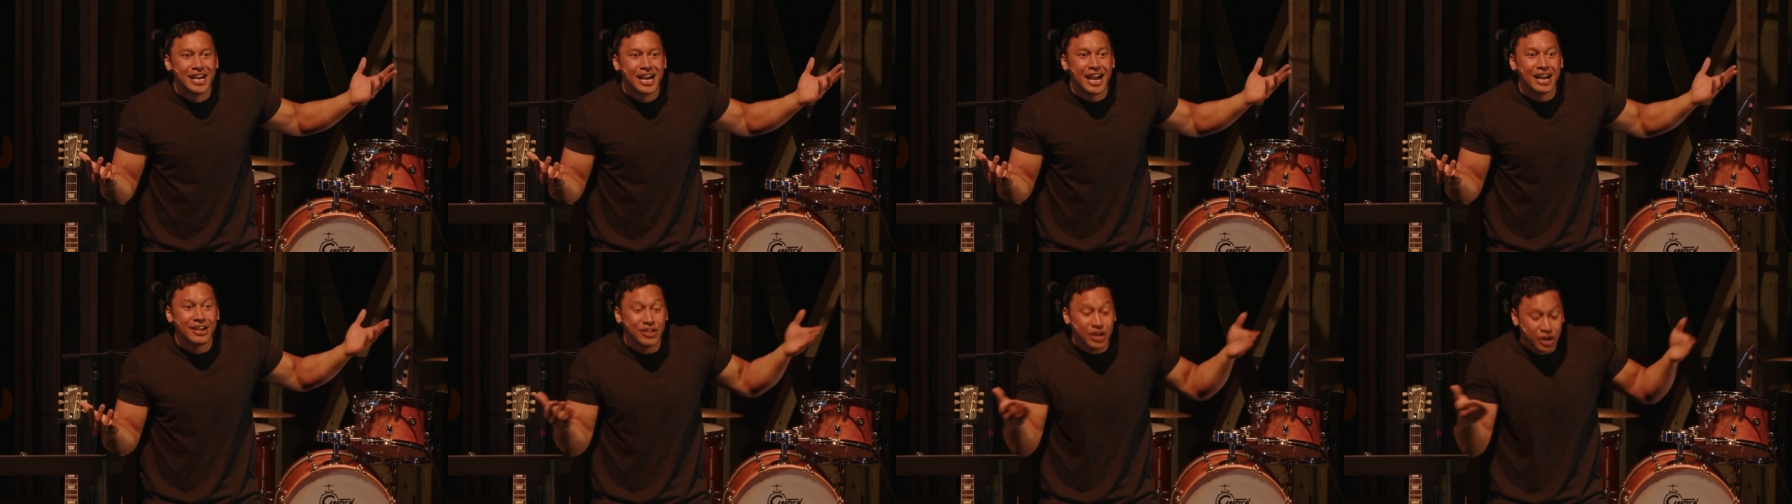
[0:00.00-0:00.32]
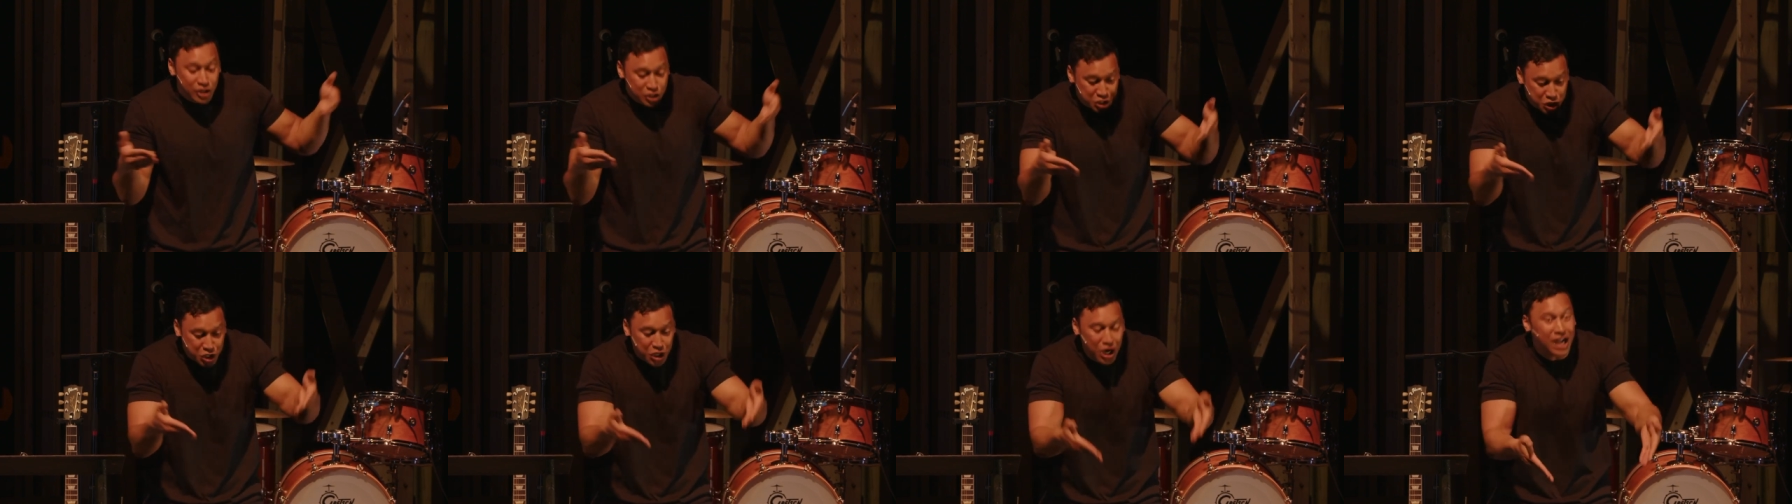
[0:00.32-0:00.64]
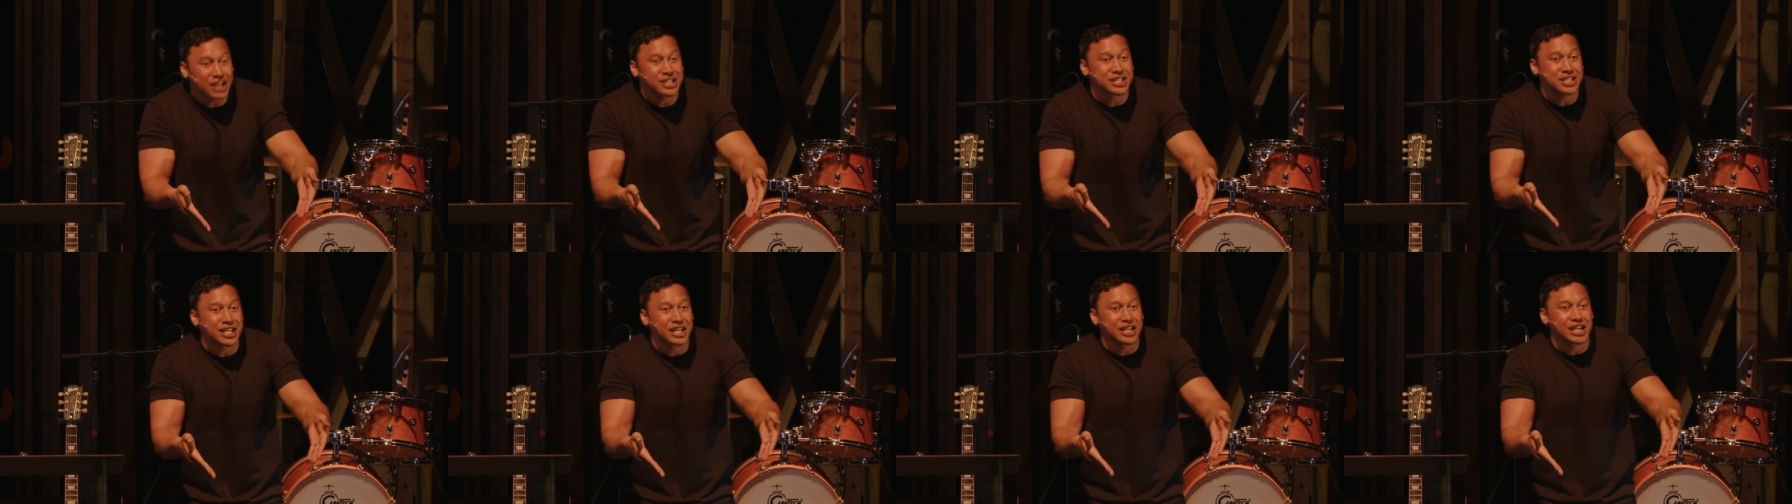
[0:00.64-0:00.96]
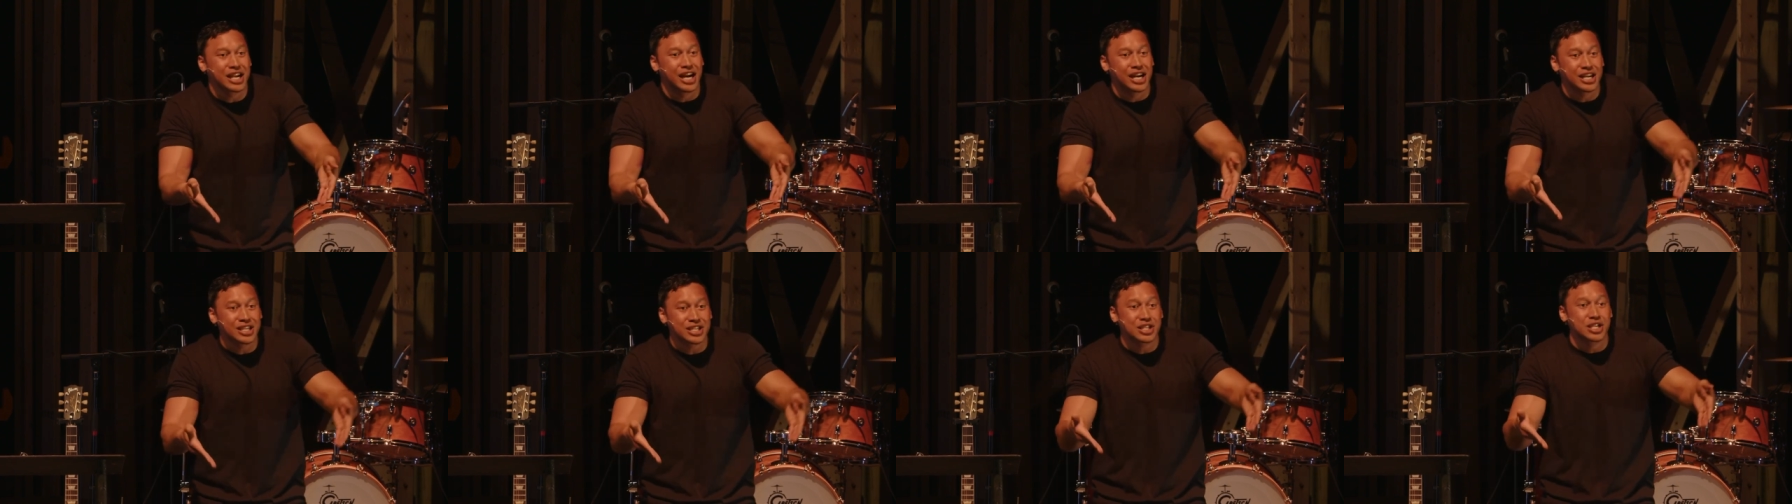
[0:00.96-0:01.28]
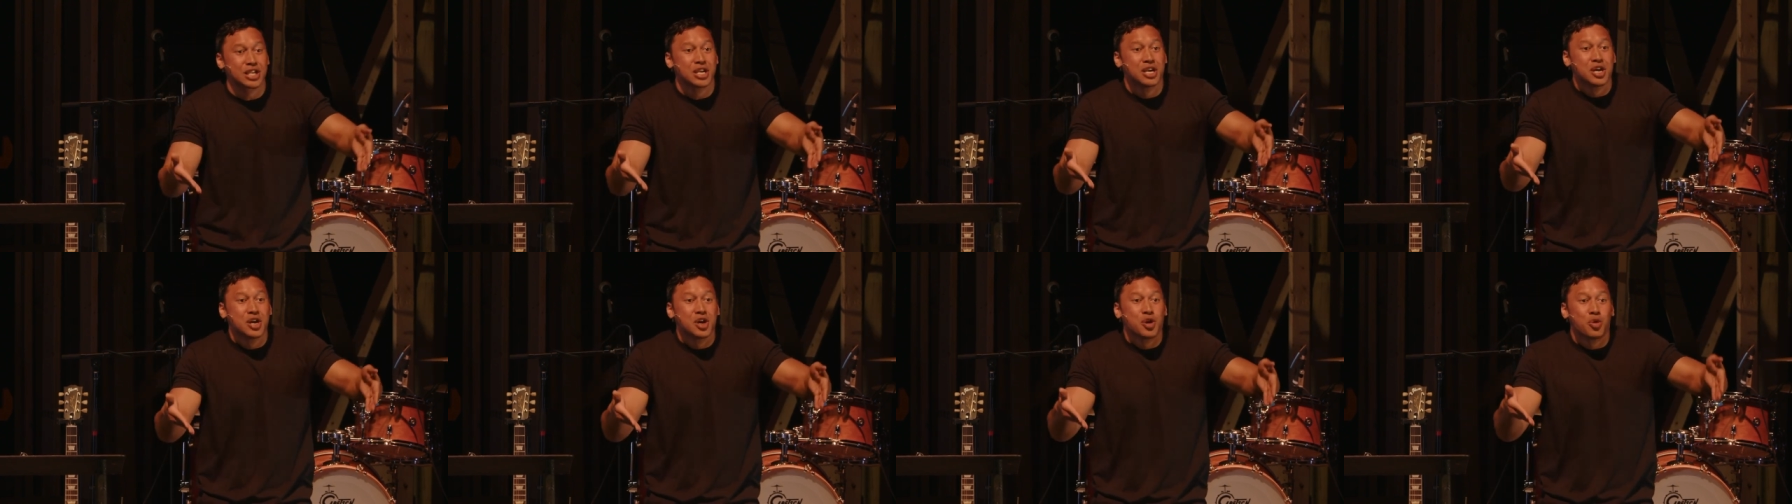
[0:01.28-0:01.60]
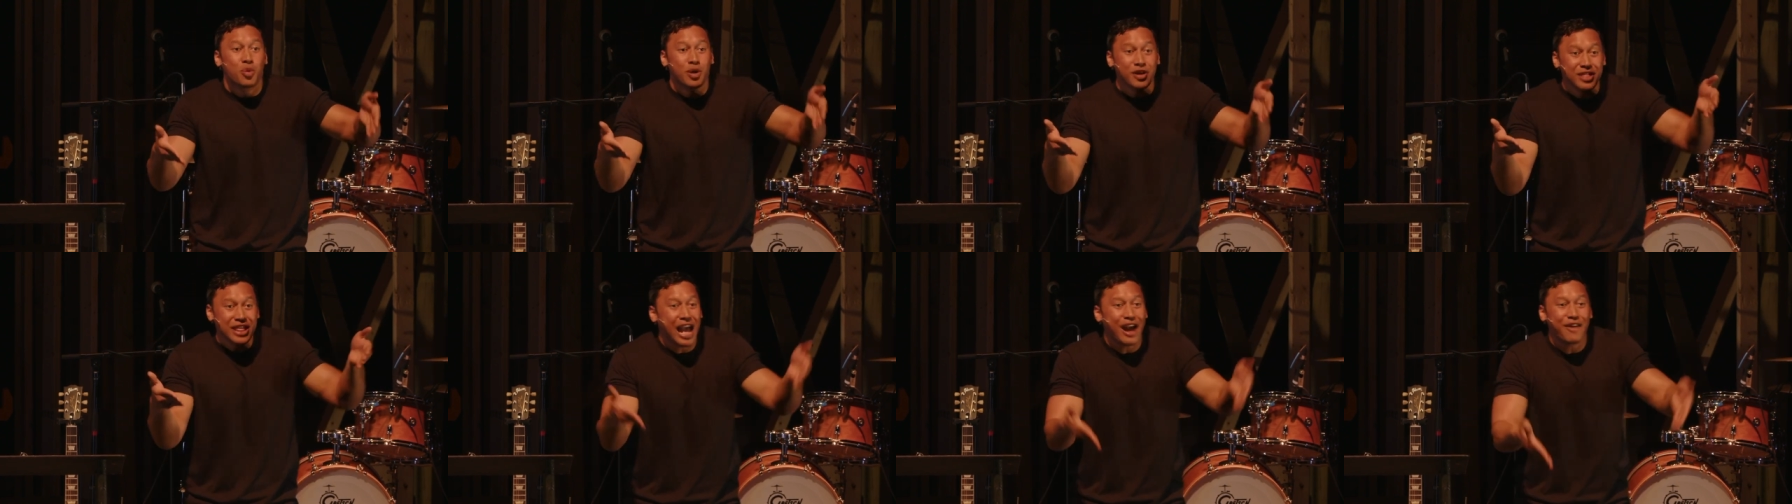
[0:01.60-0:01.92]
And they're trusting us
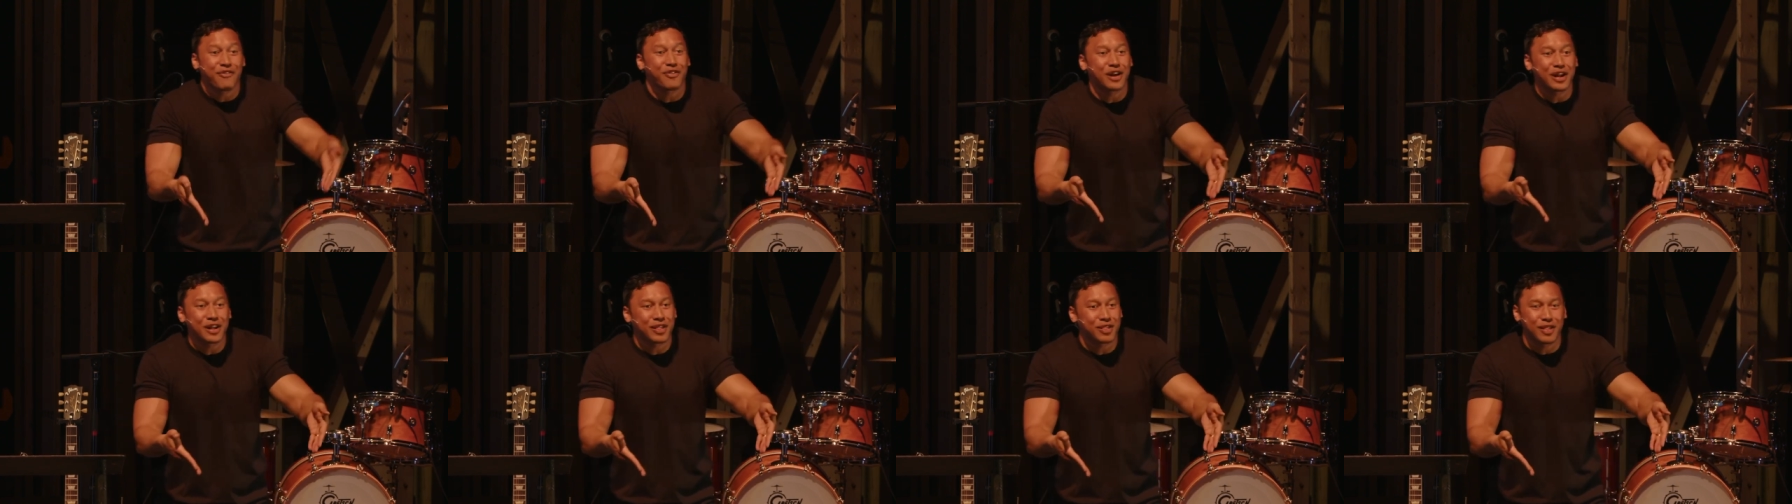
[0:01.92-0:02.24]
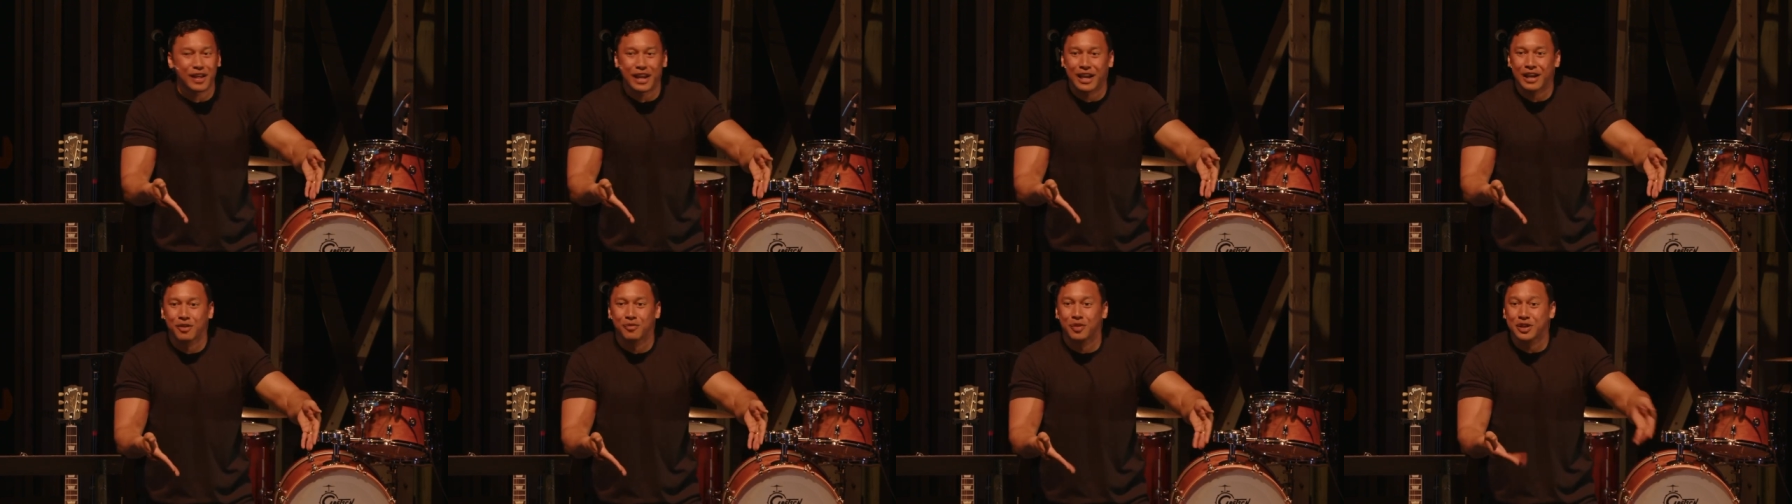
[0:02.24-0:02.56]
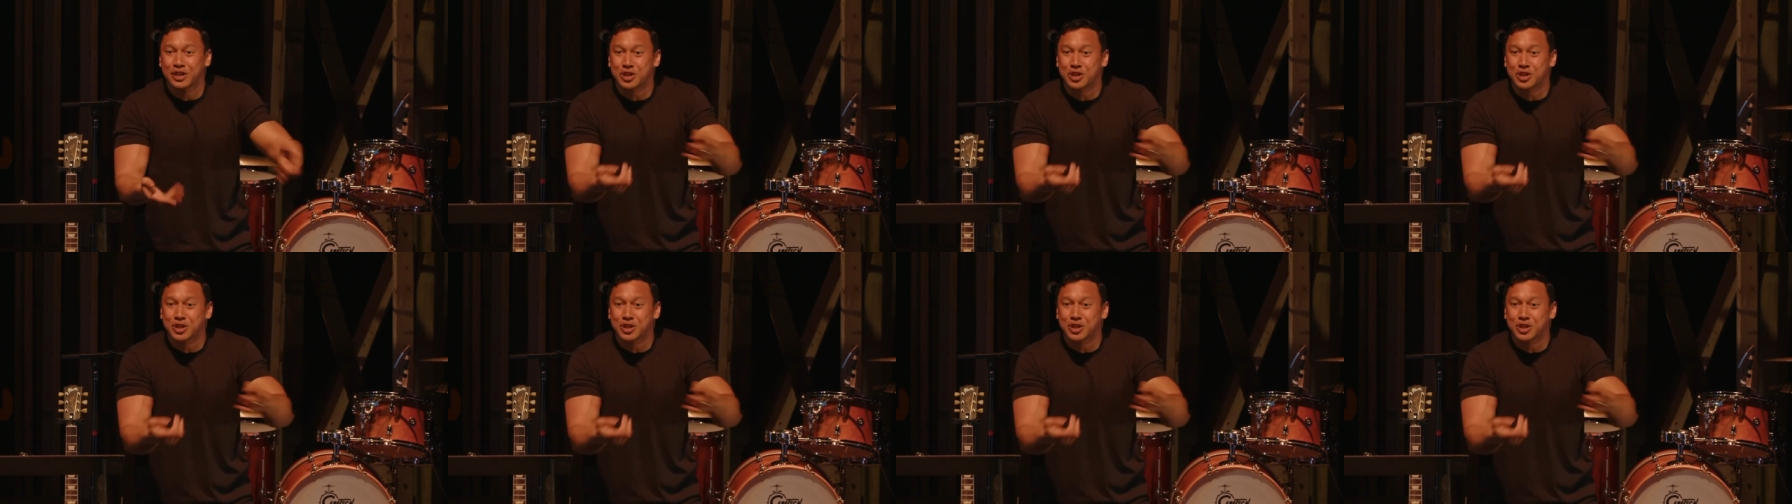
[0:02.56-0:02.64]
with everything,